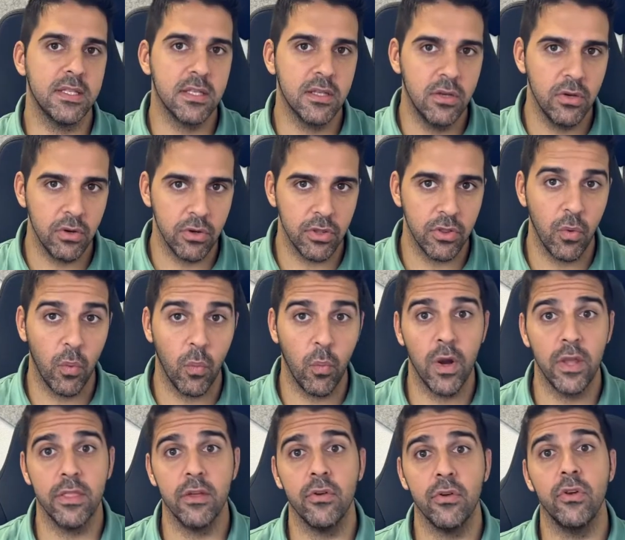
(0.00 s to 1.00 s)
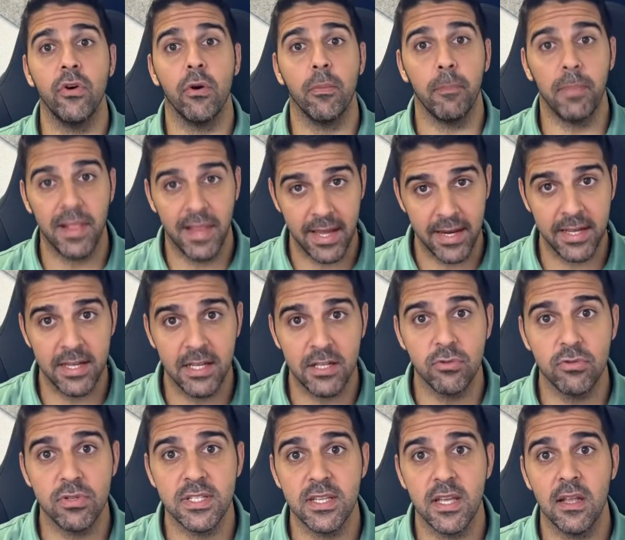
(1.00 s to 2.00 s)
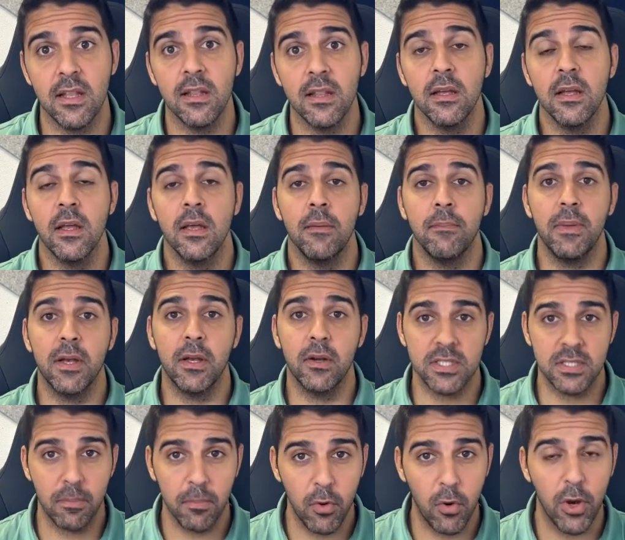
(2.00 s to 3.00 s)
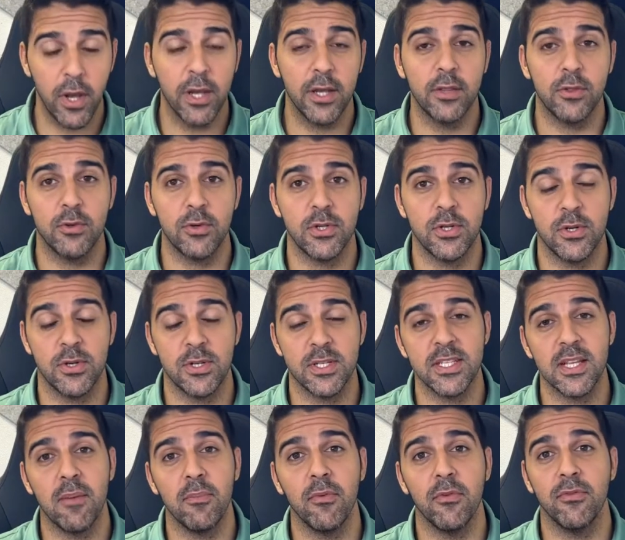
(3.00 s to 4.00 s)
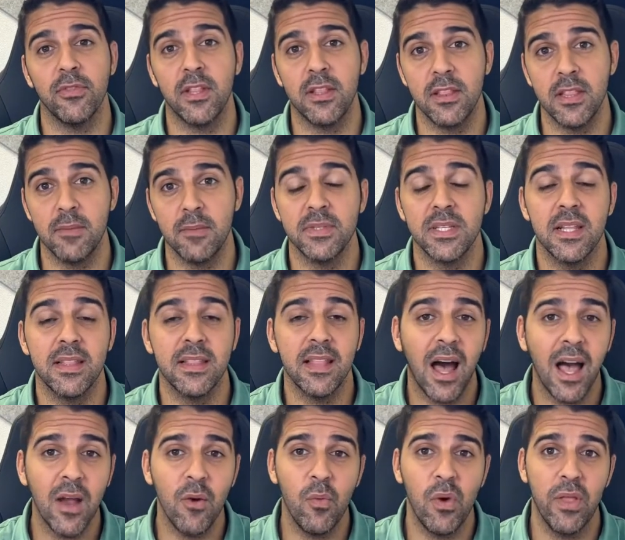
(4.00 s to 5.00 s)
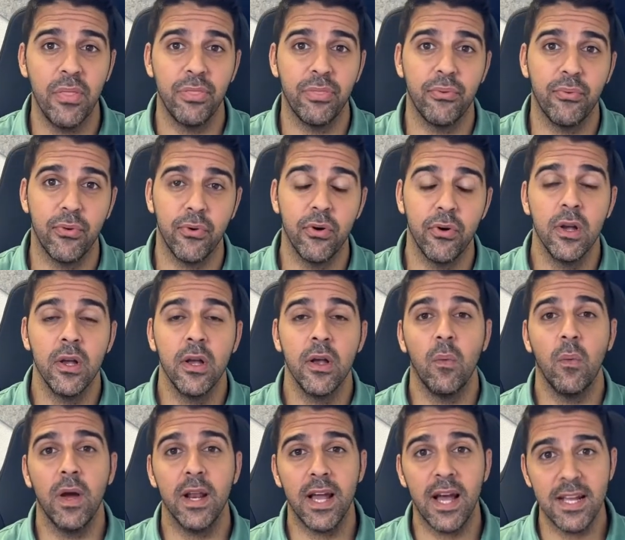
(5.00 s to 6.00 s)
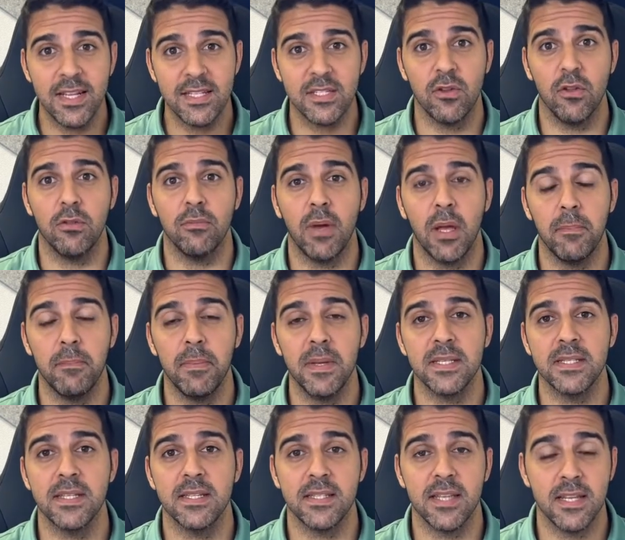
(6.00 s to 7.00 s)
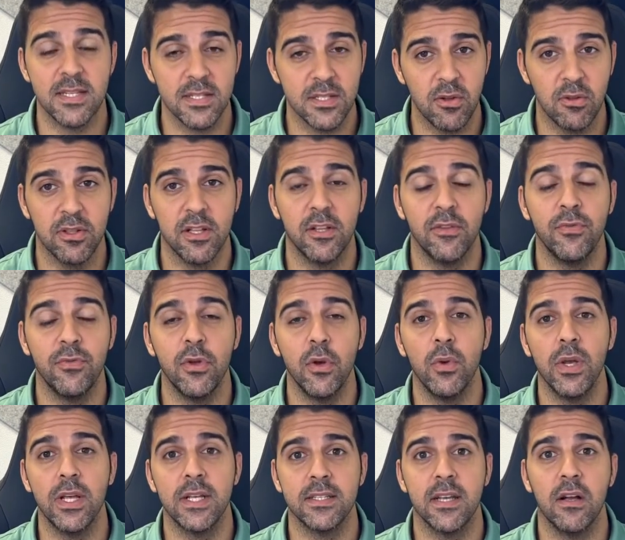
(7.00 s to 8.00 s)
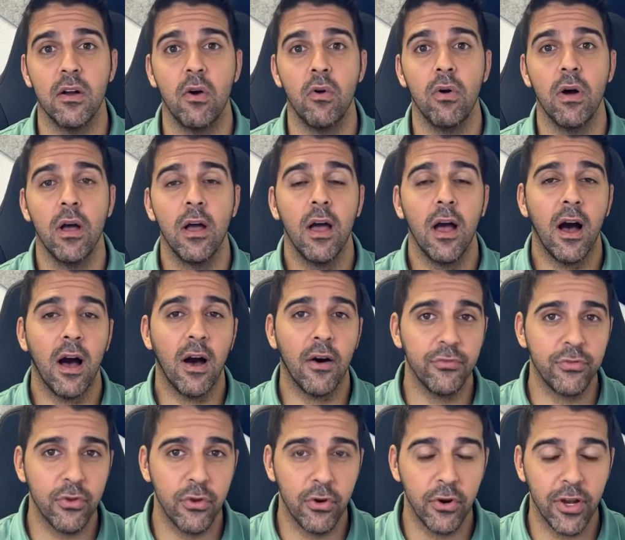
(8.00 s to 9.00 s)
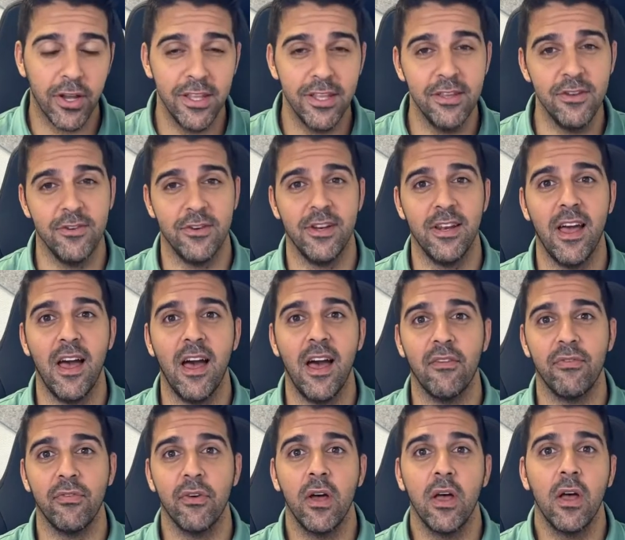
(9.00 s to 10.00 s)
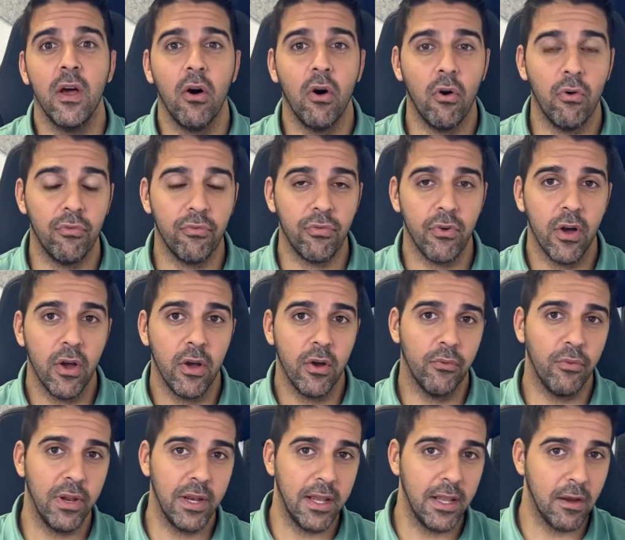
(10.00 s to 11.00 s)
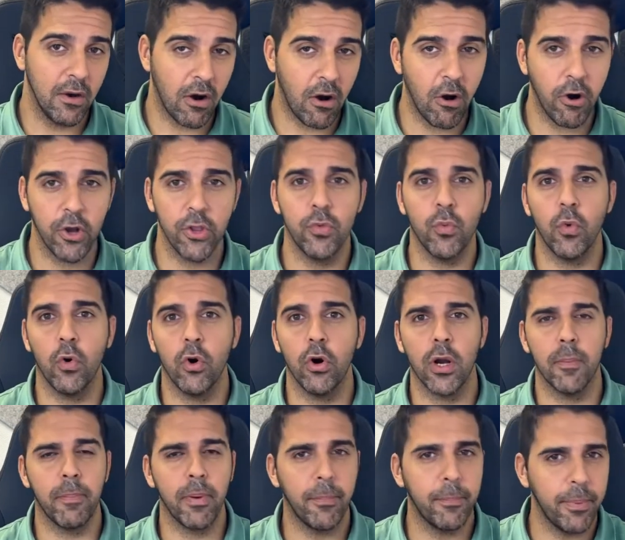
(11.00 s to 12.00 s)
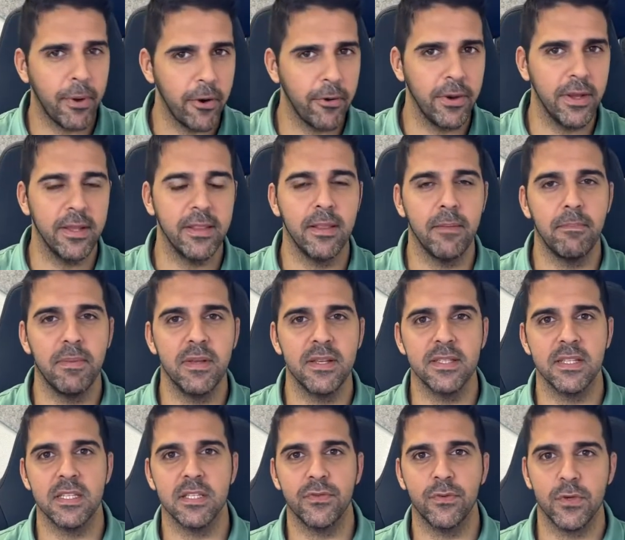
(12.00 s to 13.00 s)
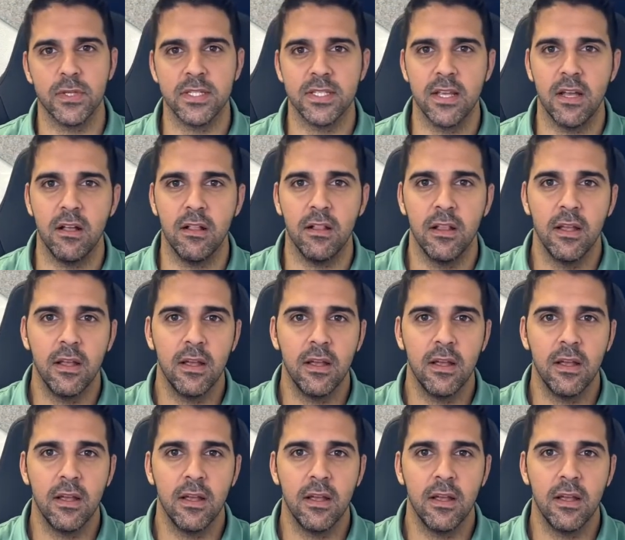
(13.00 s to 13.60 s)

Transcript: good whether you're planning to sell, because I'm going to share some of the tips that I went through when I sold my business. I sold it a few weeks ago after a year and a half of really hard work preparing the business for sale